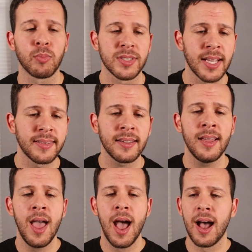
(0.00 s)
presenting.
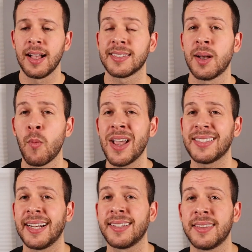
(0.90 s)
Uh, some
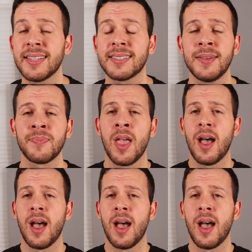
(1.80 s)
ways that I did this.